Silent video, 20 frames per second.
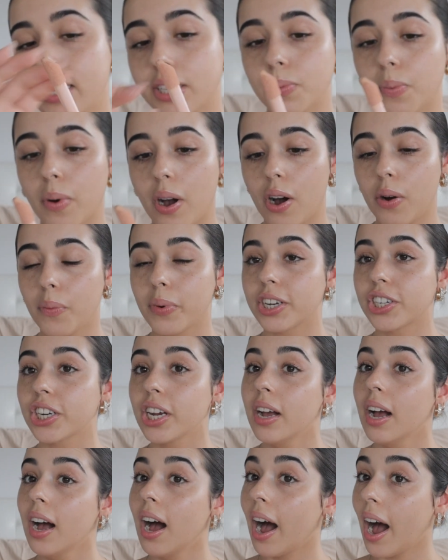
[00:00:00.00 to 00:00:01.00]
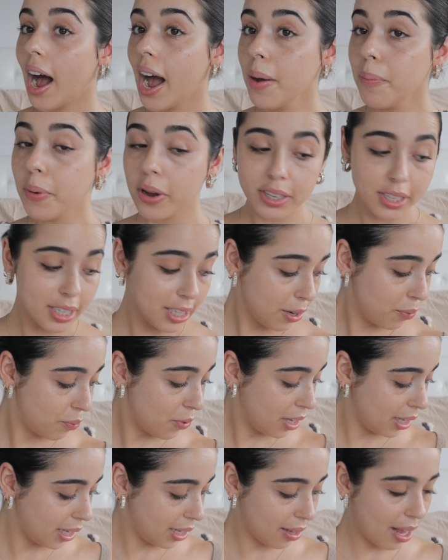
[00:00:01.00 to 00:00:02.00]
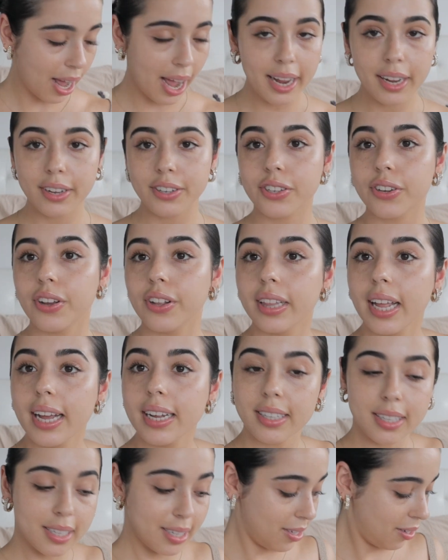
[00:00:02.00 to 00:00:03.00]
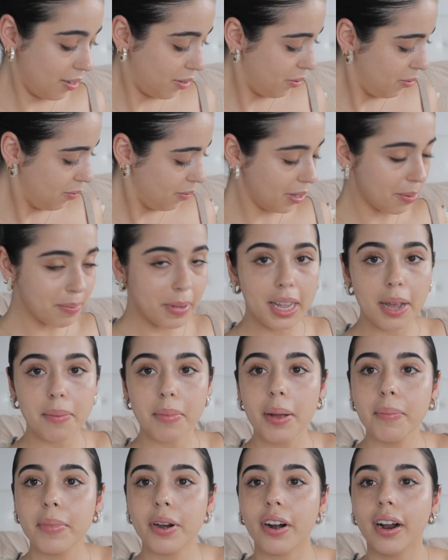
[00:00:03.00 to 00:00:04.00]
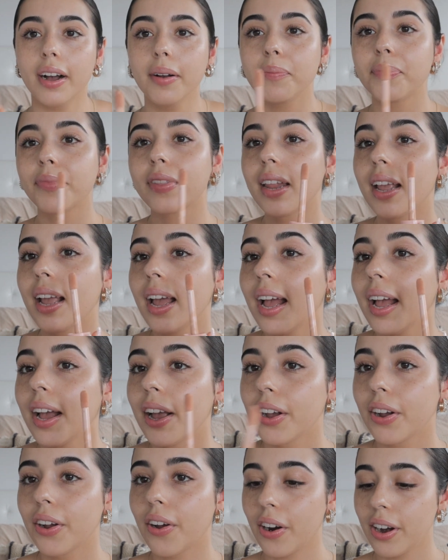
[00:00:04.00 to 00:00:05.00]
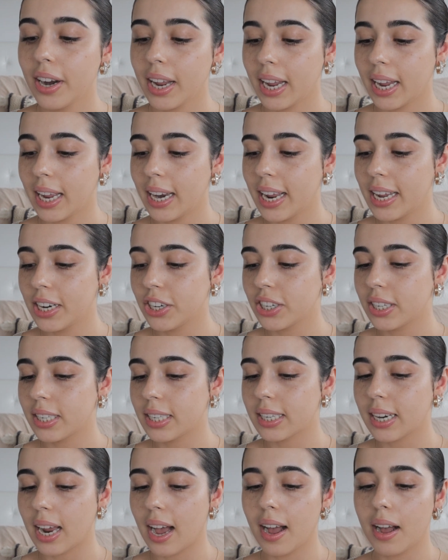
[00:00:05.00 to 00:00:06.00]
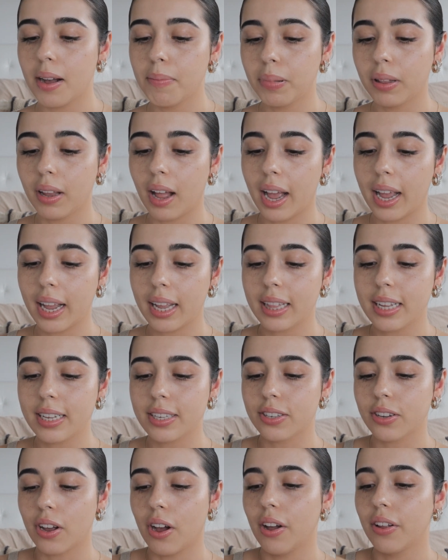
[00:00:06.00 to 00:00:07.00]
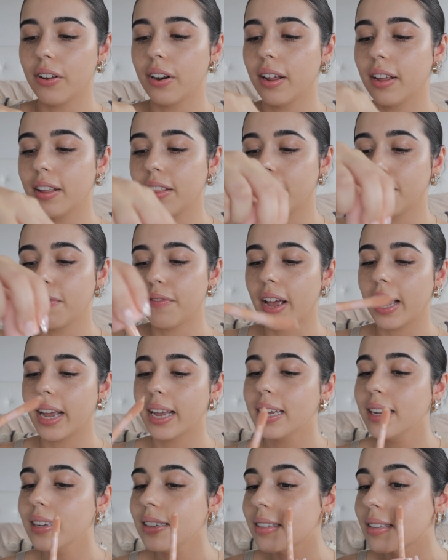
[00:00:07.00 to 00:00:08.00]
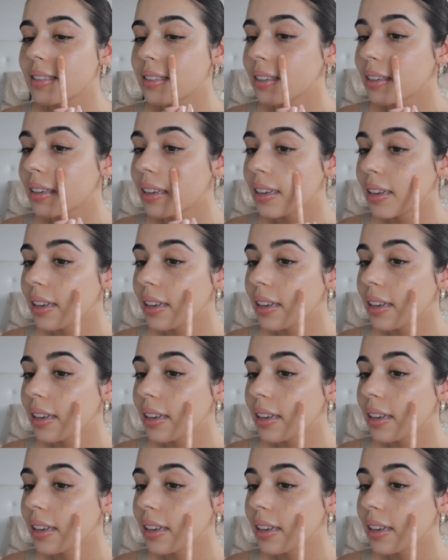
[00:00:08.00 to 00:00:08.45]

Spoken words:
as well, which I personally really like. So let me get my mirror, go in and just start applying this on the face.